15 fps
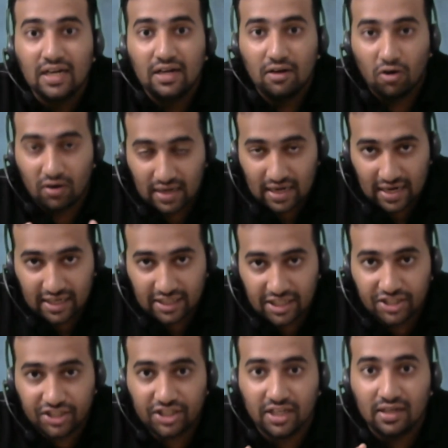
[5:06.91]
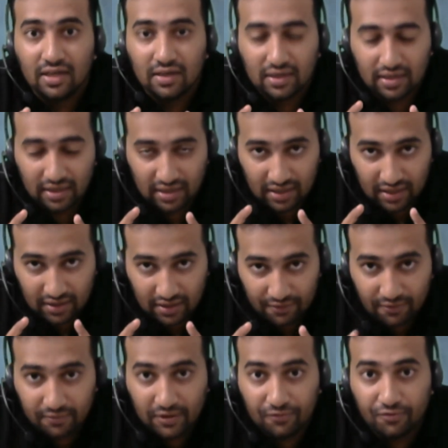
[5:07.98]
online teaching
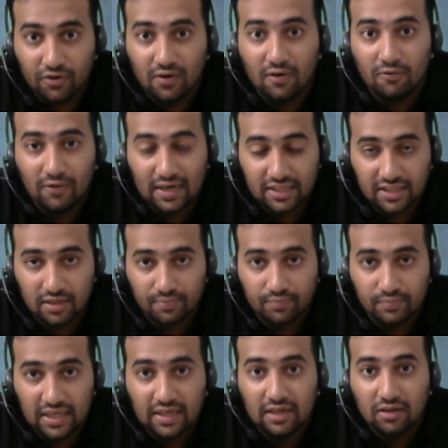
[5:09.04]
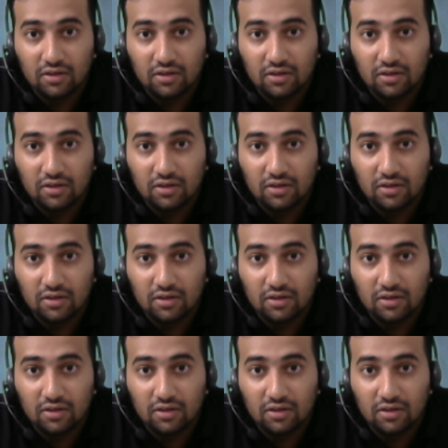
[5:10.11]
if you WhatsApp me